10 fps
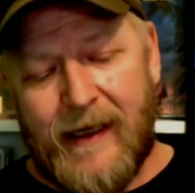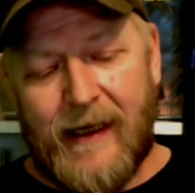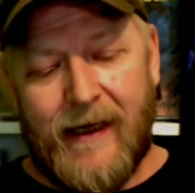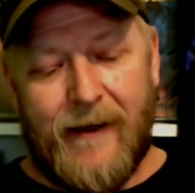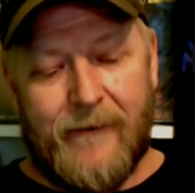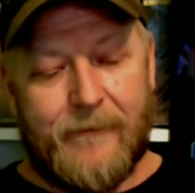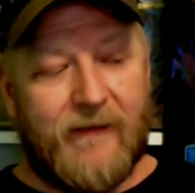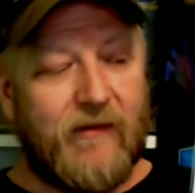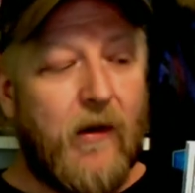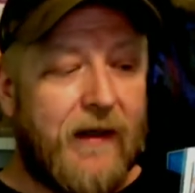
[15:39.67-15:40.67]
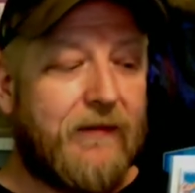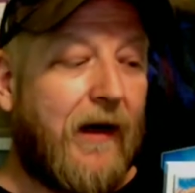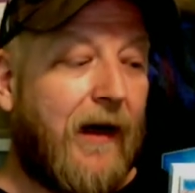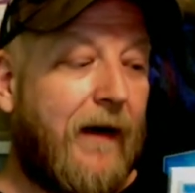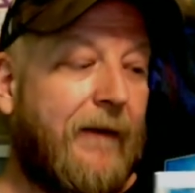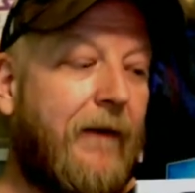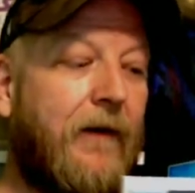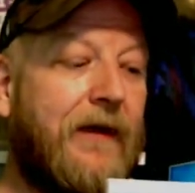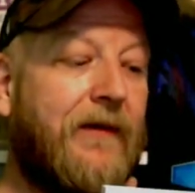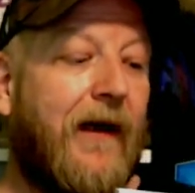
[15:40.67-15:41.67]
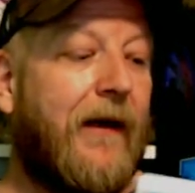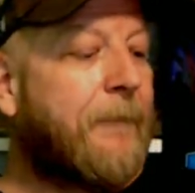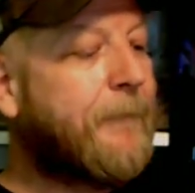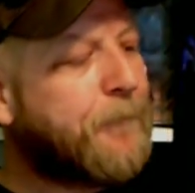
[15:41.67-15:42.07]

Of course, raw, always raw.